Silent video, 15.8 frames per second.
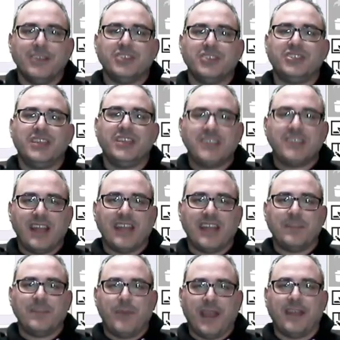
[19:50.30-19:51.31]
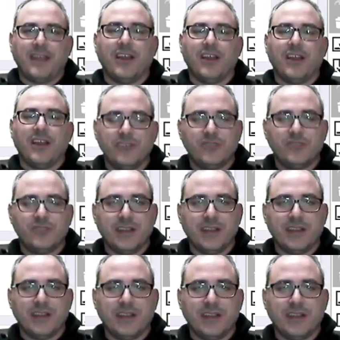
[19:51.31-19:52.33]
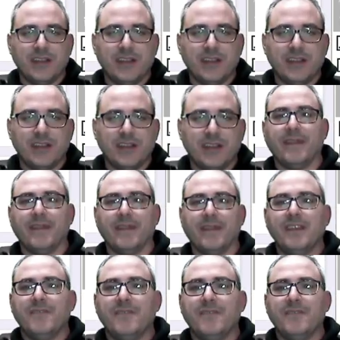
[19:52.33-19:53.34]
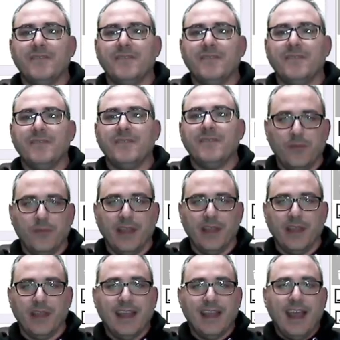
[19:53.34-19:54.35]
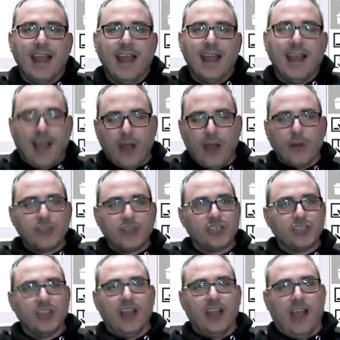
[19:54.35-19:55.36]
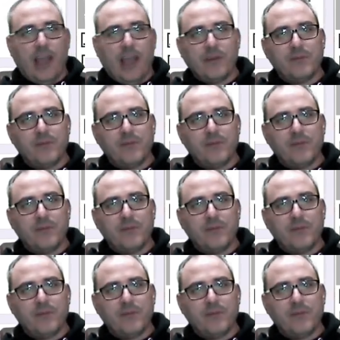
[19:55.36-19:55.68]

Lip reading: she's going to end up paying $120 per month for this cell phone plan. Ouch. I would